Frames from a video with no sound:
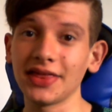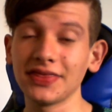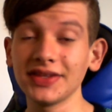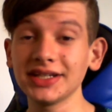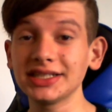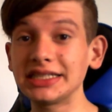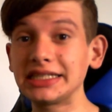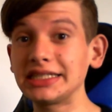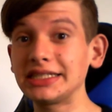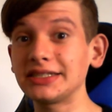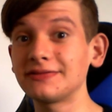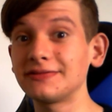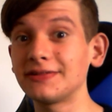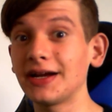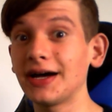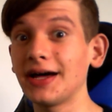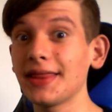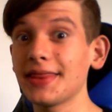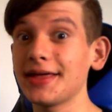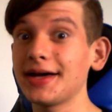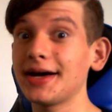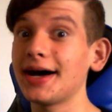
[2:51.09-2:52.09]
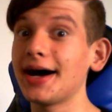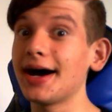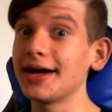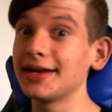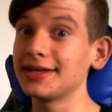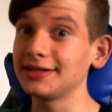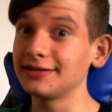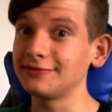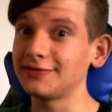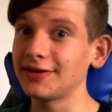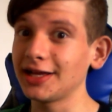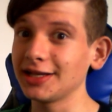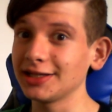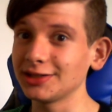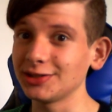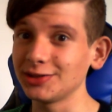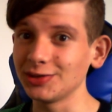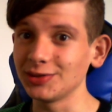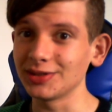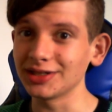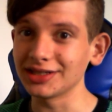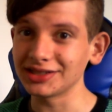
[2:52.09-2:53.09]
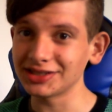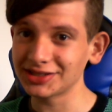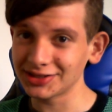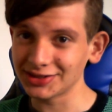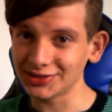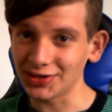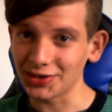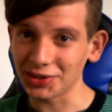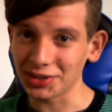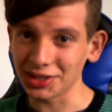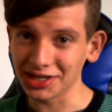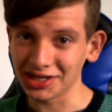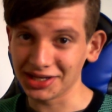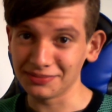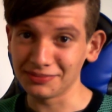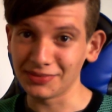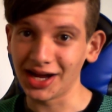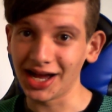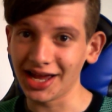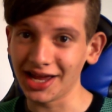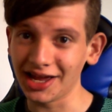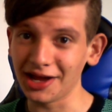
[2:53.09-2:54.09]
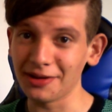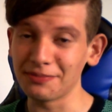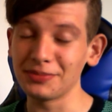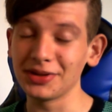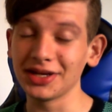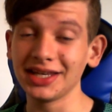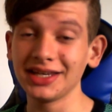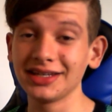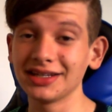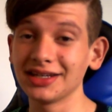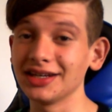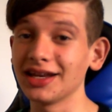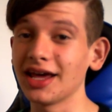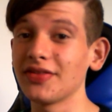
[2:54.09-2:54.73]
and this is a rather undervalued stock in my opinion,